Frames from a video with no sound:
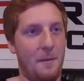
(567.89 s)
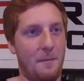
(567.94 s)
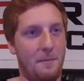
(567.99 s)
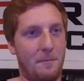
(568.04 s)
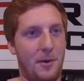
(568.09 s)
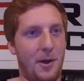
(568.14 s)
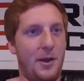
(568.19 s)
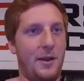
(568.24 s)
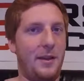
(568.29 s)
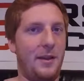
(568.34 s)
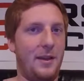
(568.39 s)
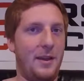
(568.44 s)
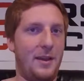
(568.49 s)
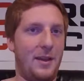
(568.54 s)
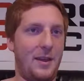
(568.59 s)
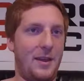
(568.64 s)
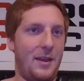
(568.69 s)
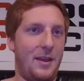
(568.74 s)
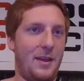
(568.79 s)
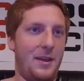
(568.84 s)
But
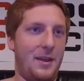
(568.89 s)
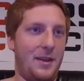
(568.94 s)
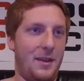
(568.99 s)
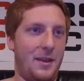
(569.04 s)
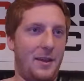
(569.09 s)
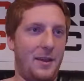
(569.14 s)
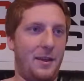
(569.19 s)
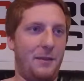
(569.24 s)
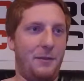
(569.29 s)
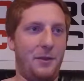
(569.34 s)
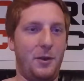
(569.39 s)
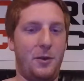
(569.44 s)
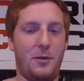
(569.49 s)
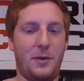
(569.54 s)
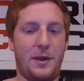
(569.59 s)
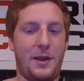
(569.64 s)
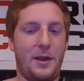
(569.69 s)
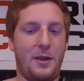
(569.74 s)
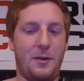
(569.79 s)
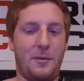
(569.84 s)
if you don't
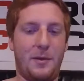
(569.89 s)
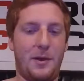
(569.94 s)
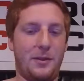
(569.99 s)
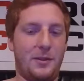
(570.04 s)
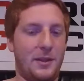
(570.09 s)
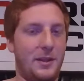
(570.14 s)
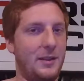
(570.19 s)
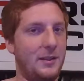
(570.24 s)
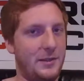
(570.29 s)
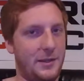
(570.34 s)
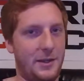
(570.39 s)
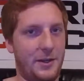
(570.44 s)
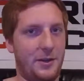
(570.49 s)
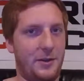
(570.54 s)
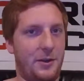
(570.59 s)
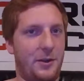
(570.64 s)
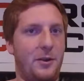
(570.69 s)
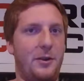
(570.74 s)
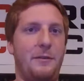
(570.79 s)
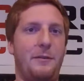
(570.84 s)
care about the
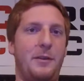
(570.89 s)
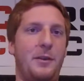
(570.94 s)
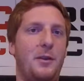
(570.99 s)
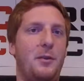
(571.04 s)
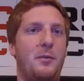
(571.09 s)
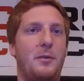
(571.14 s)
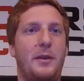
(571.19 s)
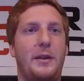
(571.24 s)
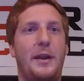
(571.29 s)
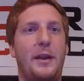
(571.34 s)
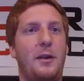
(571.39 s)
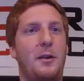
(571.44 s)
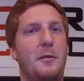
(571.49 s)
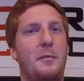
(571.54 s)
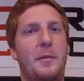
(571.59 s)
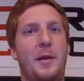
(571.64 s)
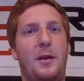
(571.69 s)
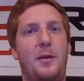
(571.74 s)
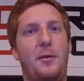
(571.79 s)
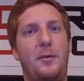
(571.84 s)
interior, if you don't care
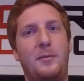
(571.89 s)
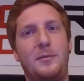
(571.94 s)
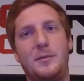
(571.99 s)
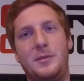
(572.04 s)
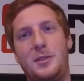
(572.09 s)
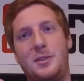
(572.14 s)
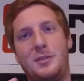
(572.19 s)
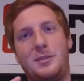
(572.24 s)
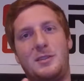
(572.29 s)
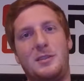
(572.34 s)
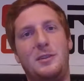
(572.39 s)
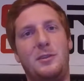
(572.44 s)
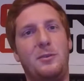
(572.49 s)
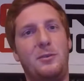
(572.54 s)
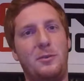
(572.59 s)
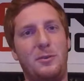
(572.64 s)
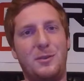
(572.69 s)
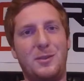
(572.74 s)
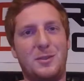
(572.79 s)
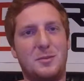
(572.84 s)
about just the
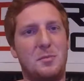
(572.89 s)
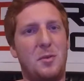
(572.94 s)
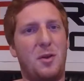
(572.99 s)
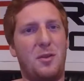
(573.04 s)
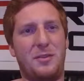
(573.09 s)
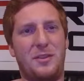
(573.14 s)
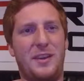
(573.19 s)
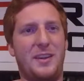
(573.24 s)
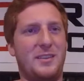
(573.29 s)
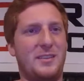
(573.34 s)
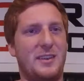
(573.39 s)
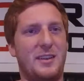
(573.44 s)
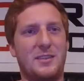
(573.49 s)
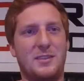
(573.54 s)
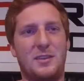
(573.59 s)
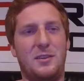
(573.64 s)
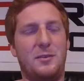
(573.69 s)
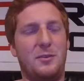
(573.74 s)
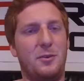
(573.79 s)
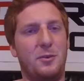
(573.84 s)
little small things like
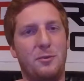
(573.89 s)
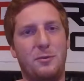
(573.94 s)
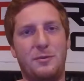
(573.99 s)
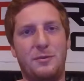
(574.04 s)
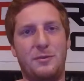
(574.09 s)
sunroof